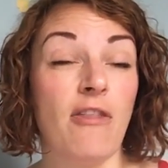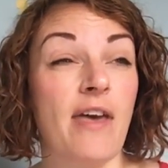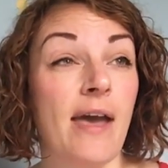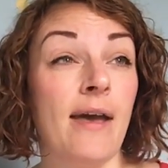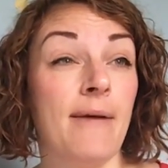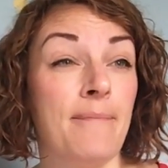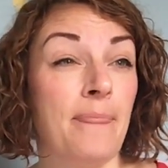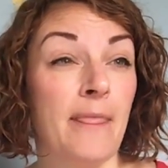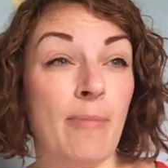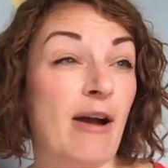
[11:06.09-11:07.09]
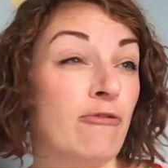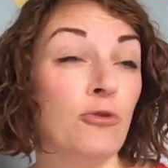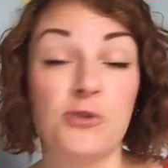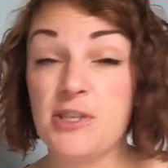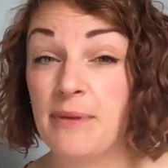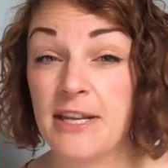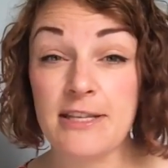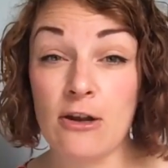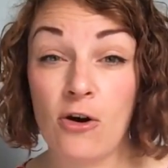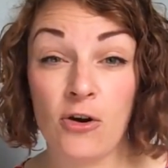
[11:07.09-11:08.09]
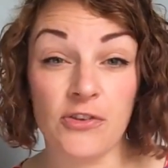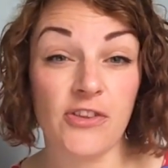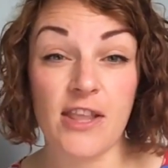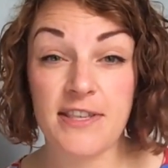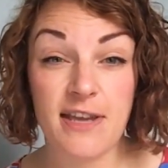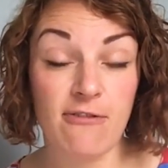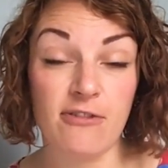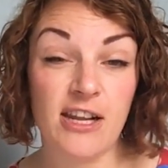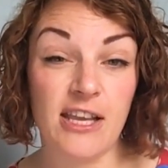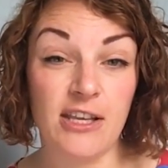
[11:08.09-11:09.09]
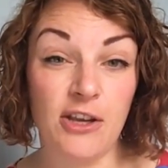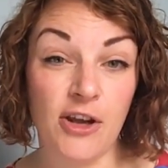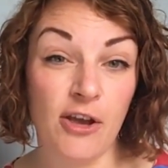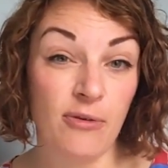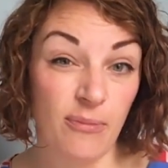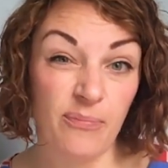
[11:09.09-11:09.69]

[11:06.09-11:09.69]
They're, they're about forty minutes long, so they're definitely, you know,